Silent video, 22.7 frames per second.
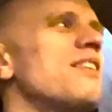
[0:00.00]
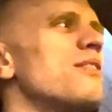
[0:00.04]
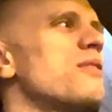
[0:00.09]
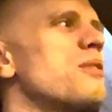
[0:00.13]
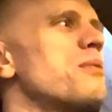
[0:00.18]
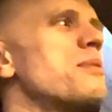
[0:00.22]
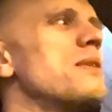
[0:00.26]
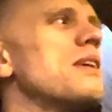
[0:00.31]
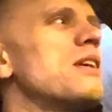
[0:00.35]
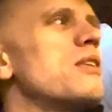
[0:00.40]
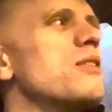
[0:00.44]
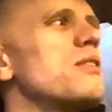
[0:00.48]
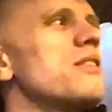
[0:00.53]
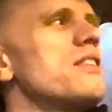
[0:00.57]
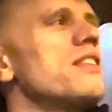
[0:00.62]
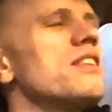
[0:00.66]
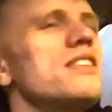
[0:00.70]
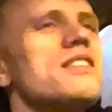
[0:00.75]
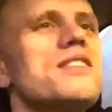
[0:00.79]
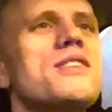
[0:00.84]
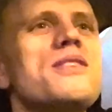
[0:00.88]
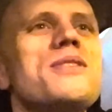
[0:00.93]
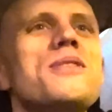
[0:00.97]
We'd be good
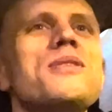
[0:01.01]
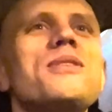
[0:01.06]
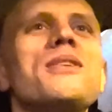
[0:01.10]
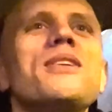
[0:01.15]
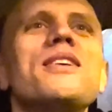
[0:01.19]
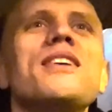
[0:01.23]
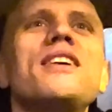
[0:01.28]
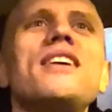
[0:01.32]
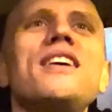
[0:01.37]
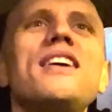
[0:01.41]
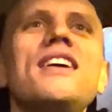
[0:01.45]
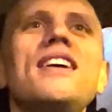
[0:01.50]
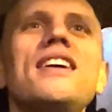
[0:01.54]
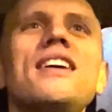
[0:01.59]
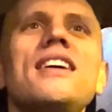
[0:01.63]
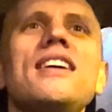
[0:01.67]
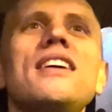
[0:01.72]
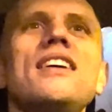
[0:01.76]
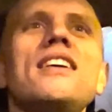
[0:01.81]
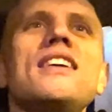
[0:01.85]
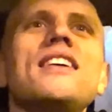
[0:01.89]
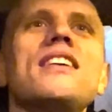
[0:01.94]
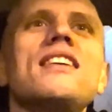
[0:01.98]
to
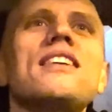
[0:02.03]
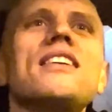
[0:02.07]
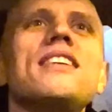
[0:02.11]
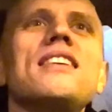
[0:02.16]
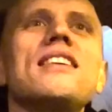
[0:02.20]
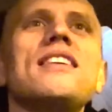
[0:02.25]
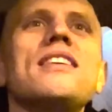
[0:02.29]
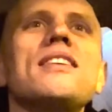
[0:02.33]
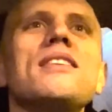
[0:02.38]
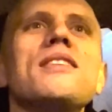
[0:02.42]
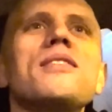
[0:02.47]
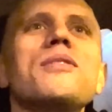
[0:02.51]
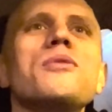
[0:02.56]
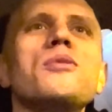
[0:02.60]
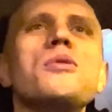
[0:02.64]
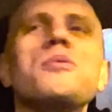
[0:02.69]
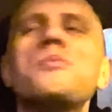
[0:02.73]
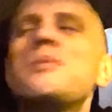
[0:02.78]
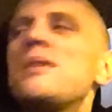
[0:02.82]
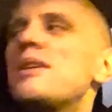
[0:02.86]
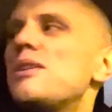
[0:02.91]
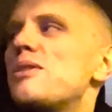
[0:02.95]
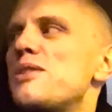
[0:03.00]

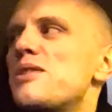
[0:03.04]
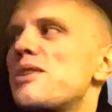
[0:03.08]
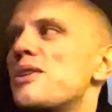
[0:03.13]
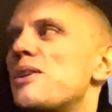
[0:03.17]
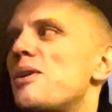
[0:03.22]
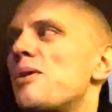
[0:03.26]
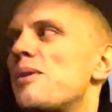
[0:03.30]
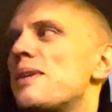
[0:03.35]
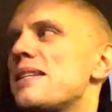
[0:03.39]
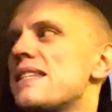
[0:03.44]
go